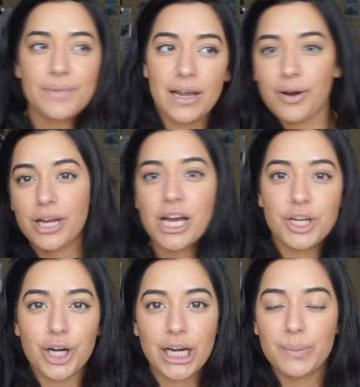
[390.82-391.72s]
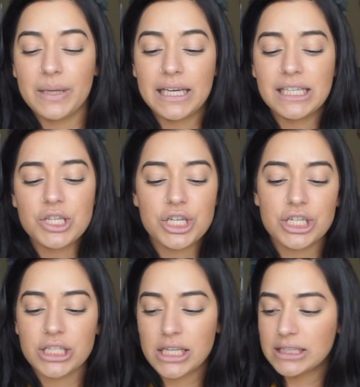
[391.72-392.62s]
area you're gonna be in. So
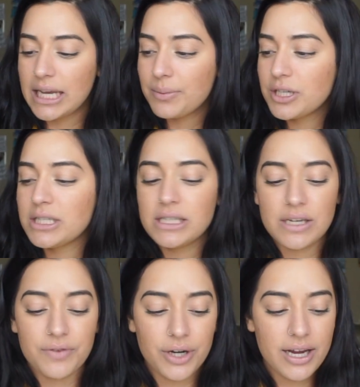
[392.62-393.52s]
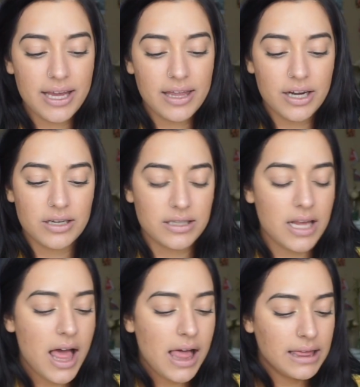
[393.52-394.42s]
there's labor and delivery,
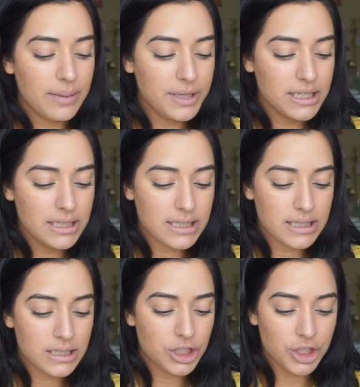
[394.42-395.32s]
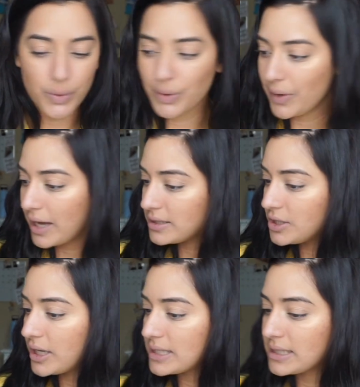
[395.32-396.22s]
let me show you guys so
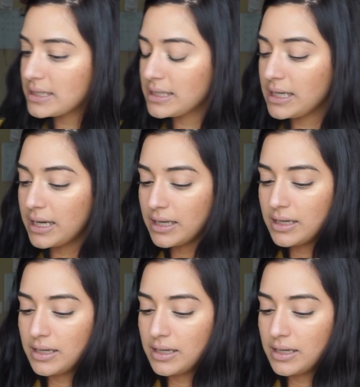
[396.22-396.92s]
you guys can see it.